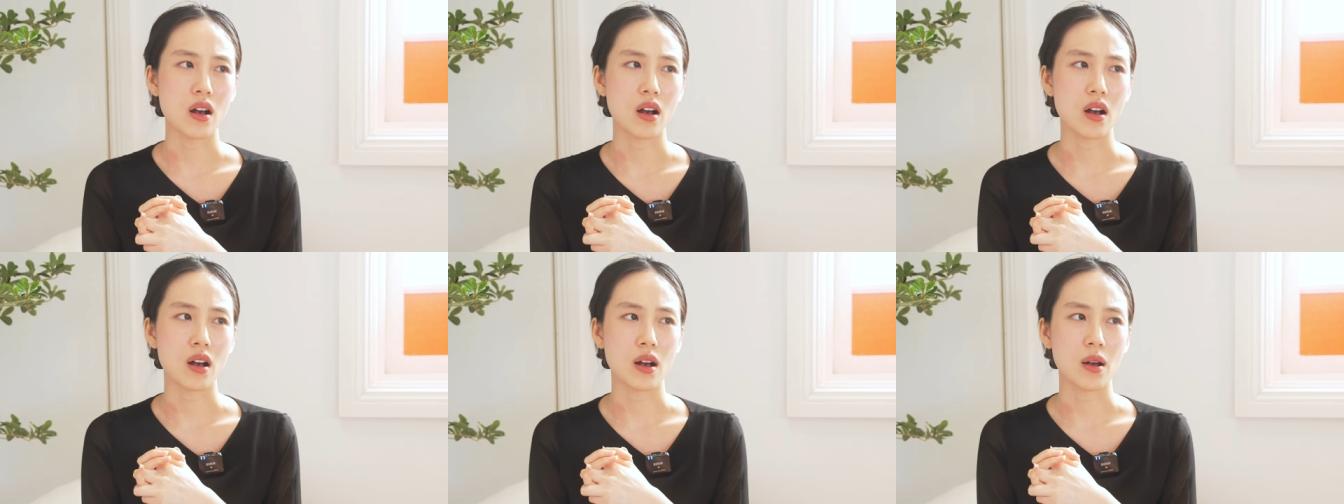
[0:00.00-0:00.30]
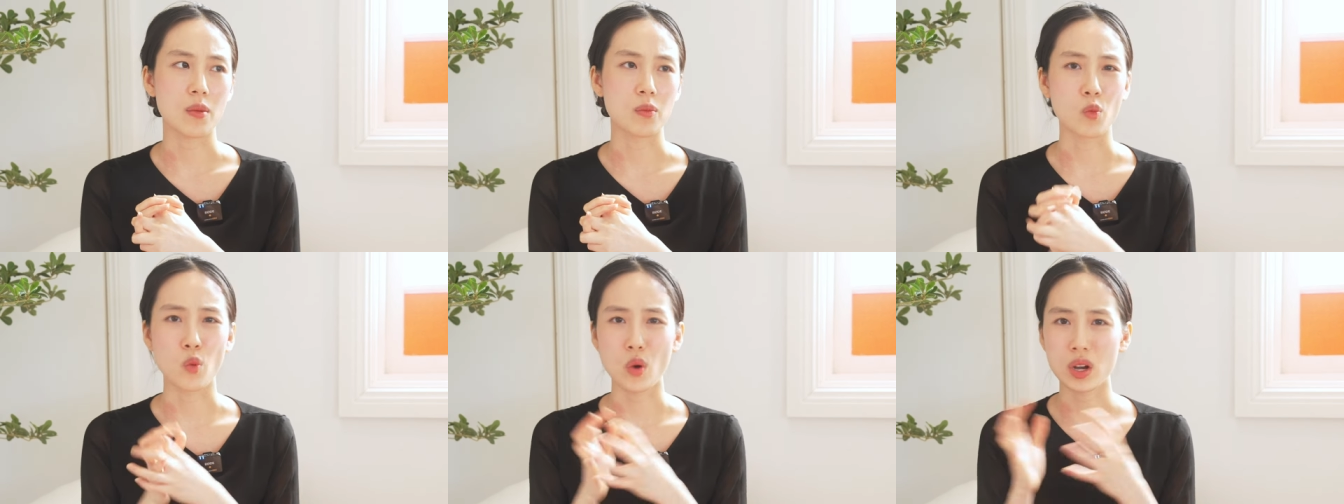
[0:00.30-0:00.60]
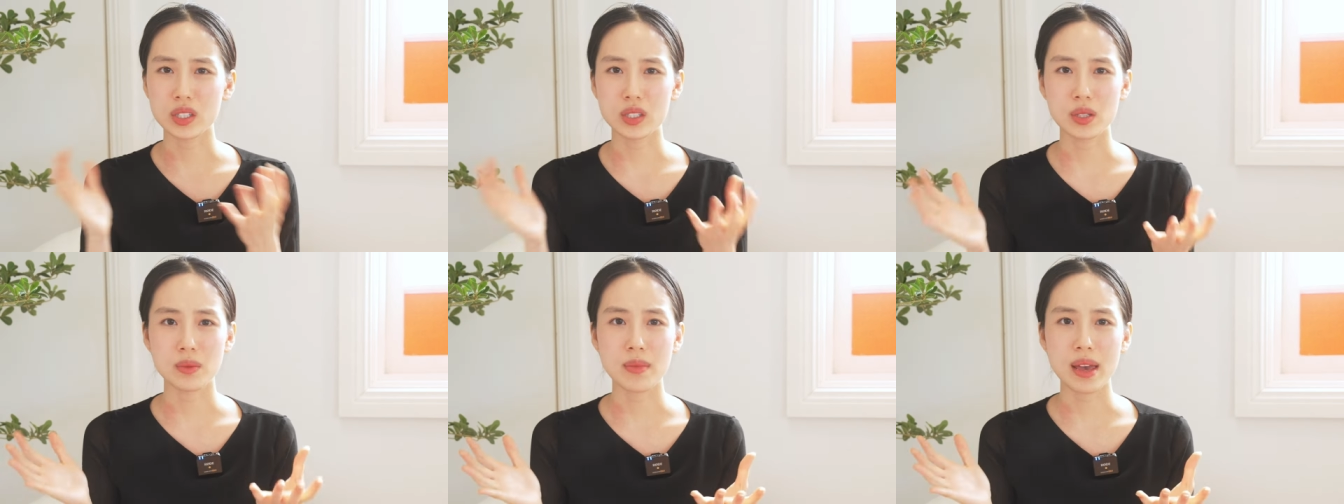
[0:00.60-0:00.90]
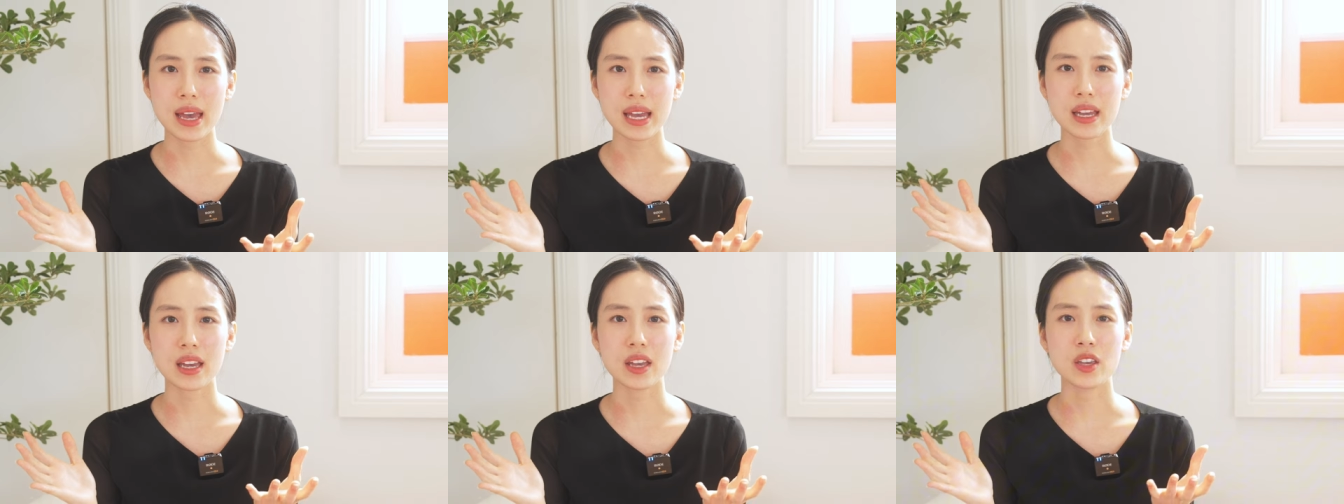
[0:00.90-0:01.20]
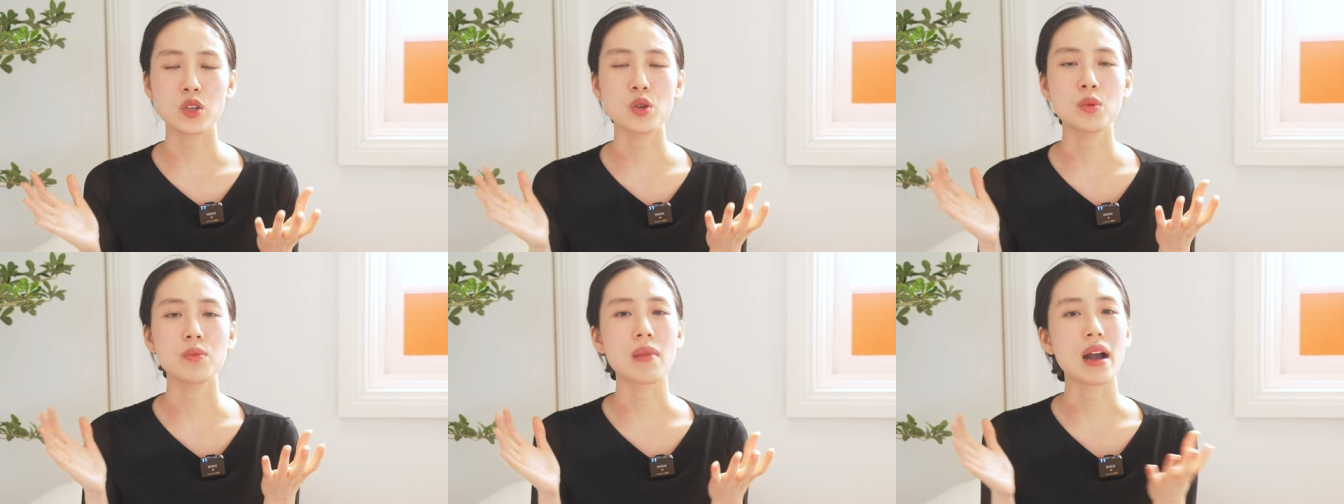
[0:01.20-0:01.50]
um, what to make,
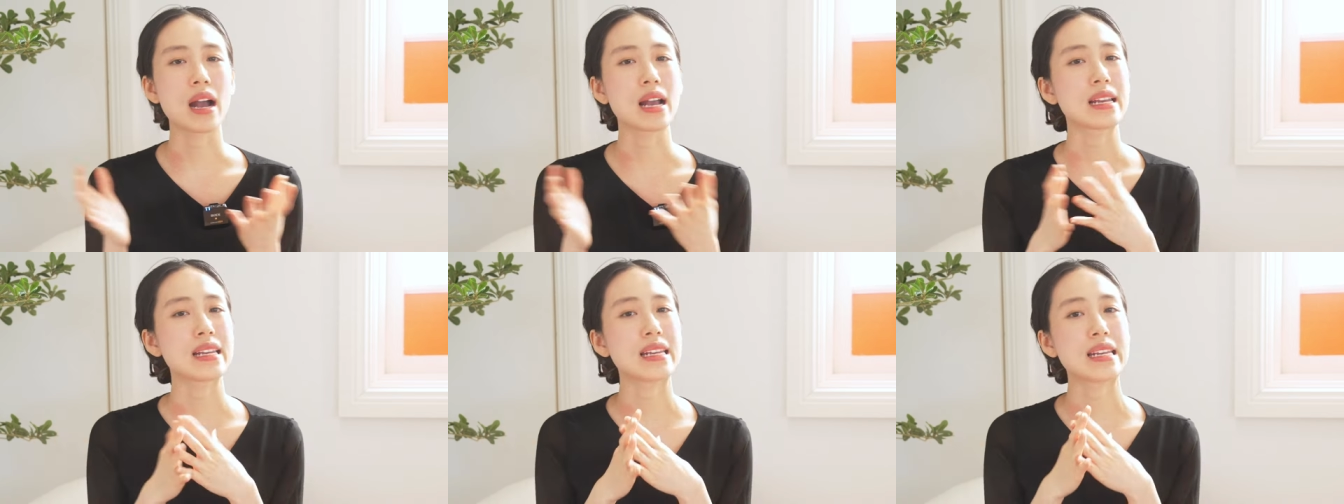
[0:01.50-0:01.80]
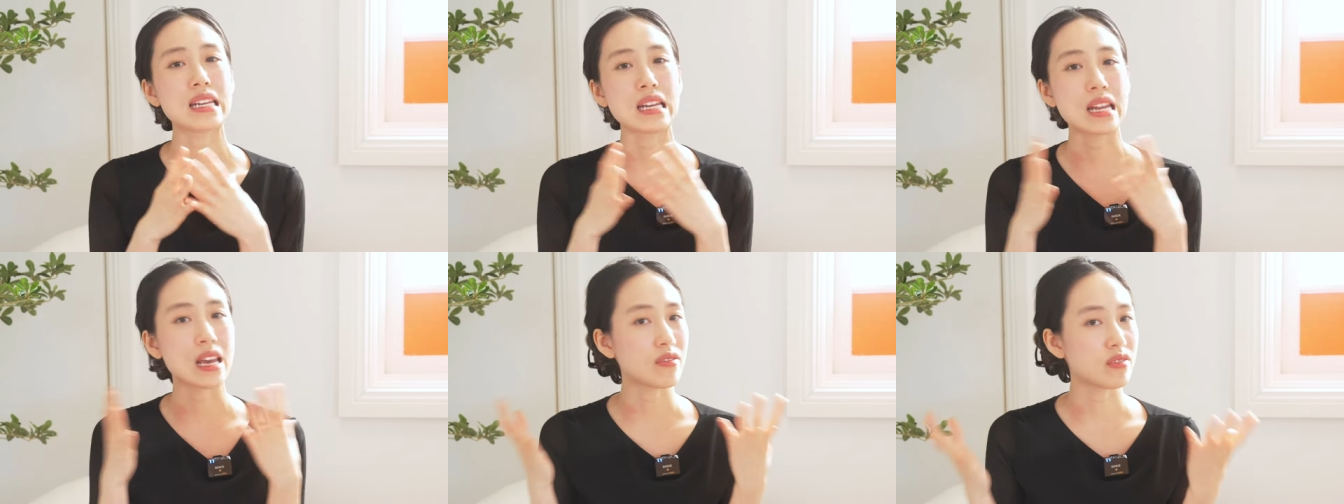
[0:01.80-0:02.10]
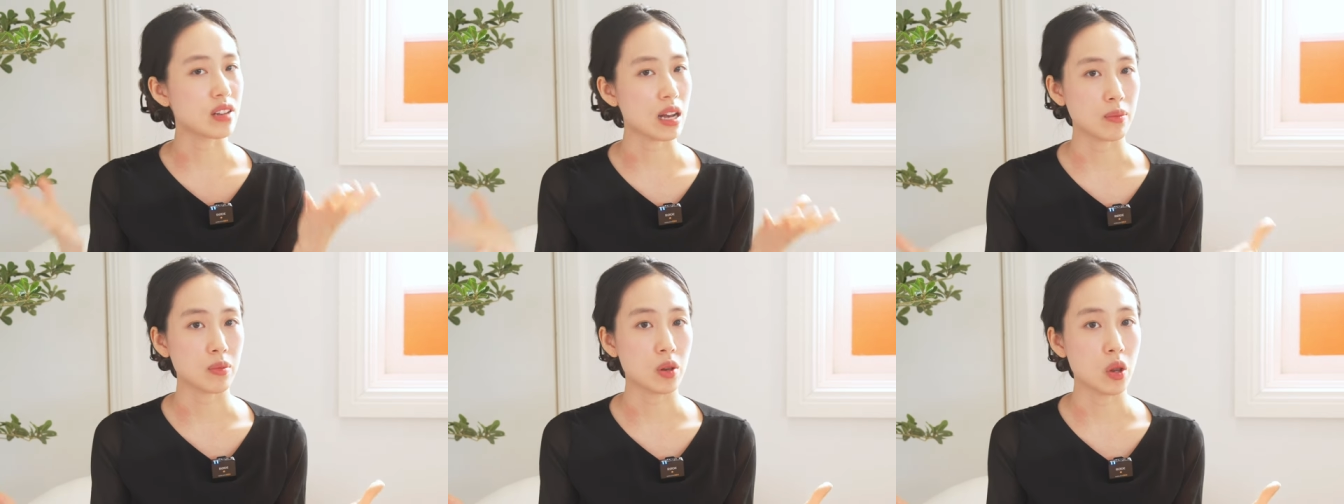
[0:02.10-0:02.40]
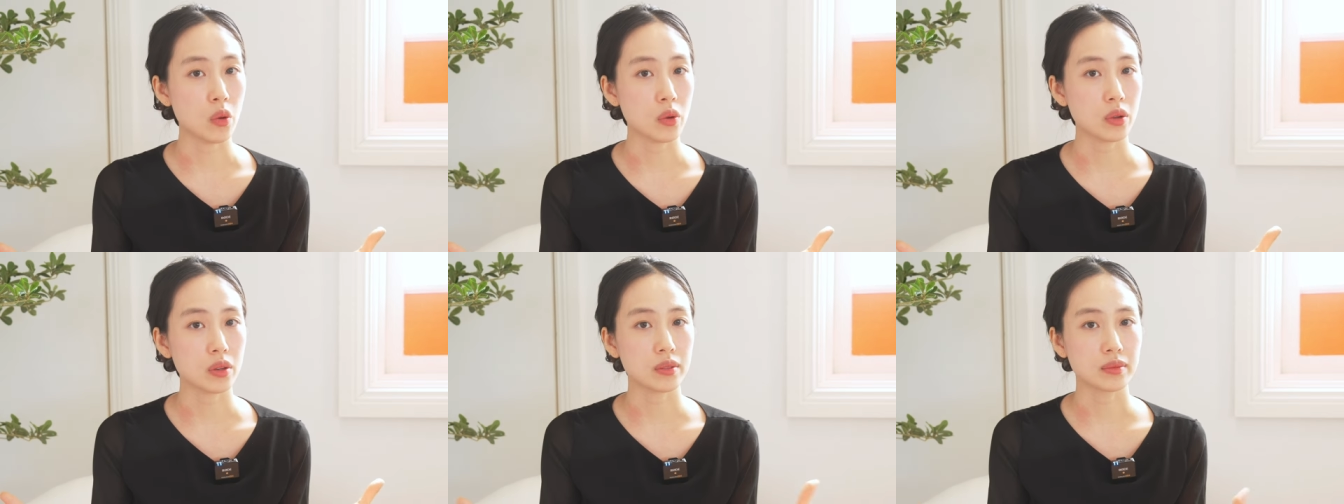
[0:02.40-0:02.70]
you might never upload.